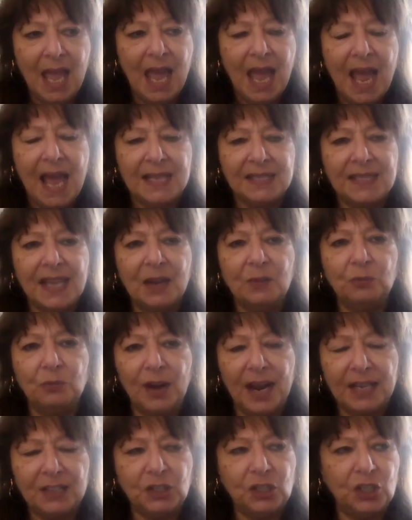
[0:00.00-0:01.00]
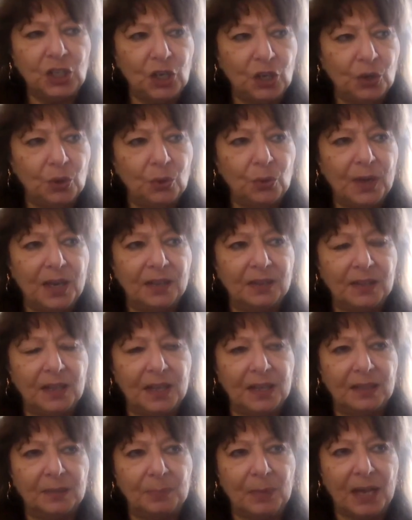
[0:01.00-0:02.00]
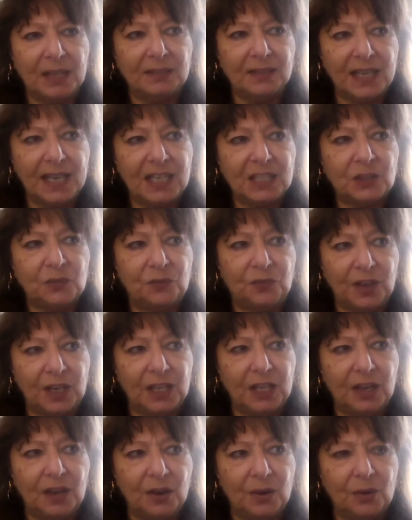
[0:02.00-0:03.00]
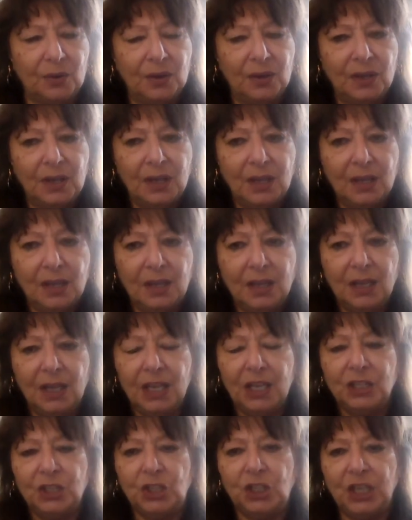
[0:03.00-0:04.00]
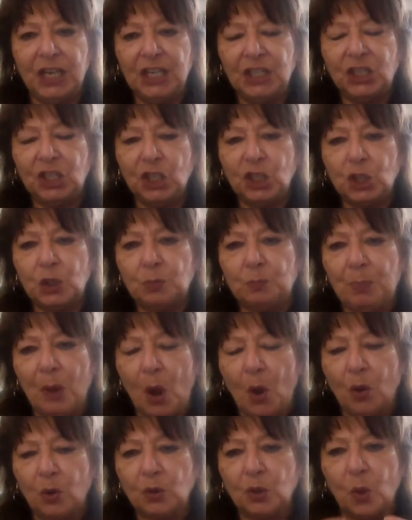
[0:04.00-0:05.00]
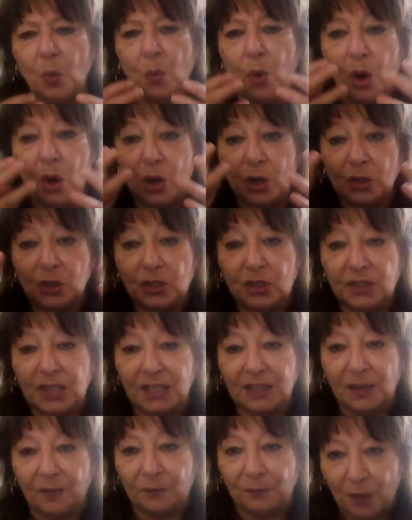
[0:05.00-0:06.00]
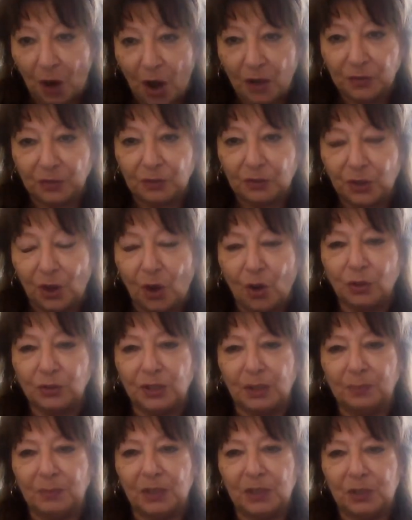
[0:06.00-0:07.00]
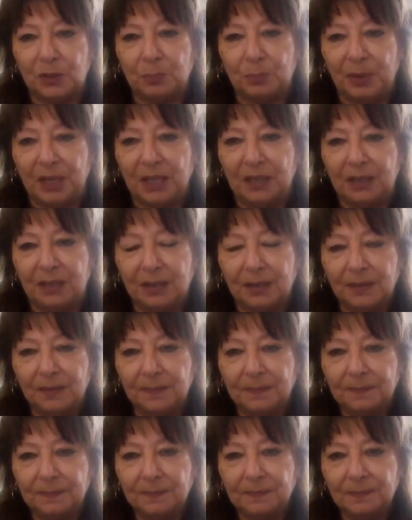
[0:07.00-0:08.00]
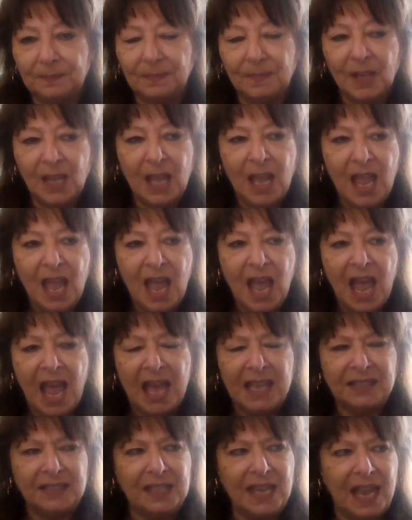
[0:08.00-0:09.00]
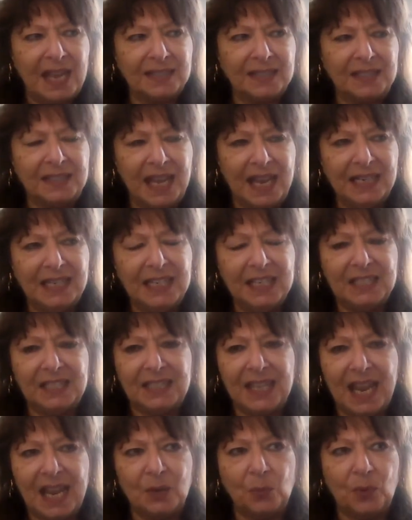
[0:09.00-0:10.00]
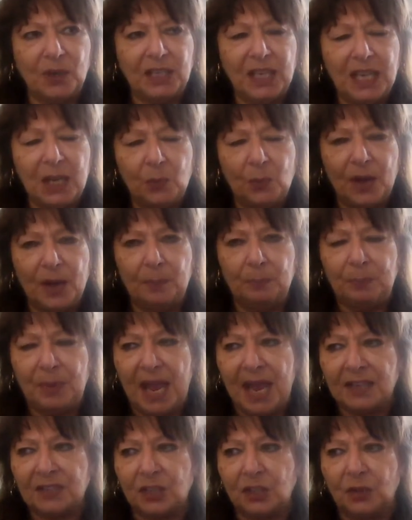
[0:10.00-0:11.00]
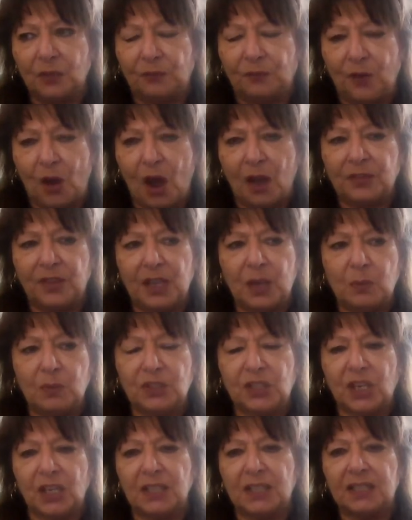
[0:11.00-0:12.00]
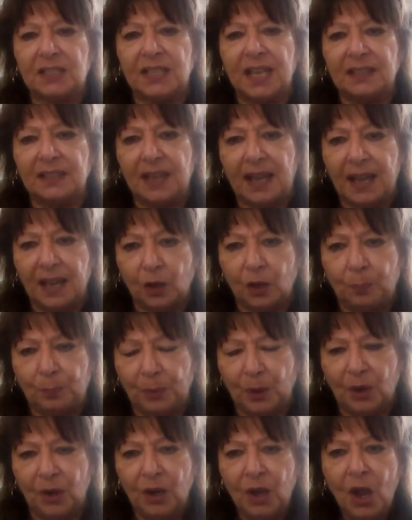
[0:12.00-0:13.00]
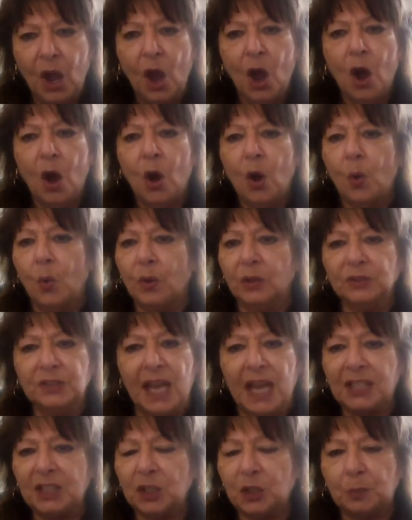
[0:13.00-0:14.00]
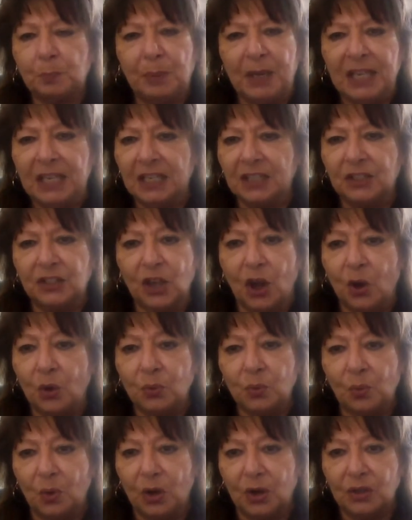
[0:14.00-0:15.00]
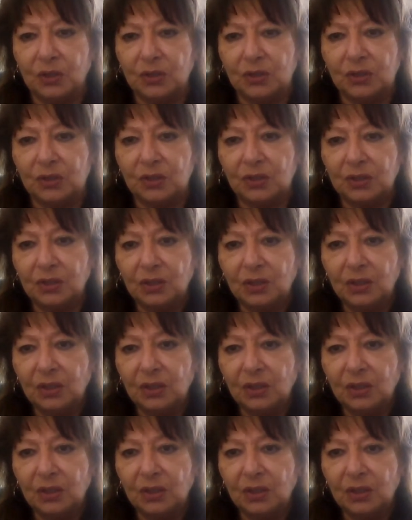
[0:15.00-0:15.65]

As I read to you in, in my last video, Jesus spoke the words that the Father told him to speak. As, as then he said, when he went back to the Father, he was going to send a helper who will not speak his own words,